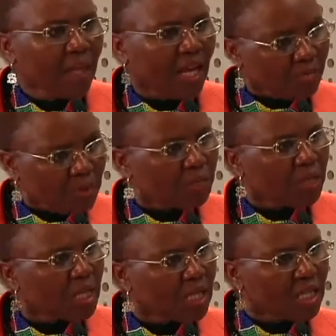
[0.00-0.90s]
and be
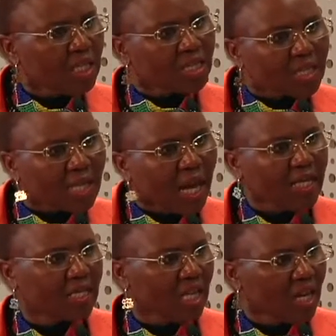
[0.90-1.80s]
speaking this
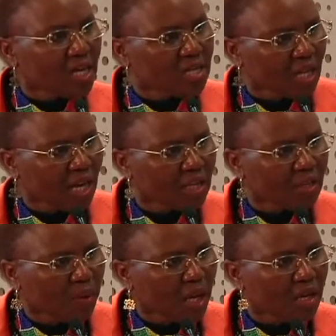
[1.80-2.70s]
nice English that I
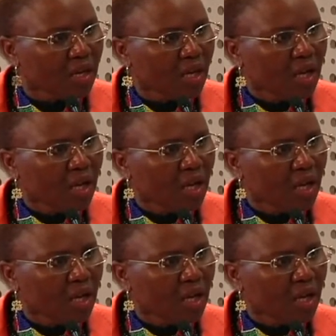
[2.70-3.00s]
speak.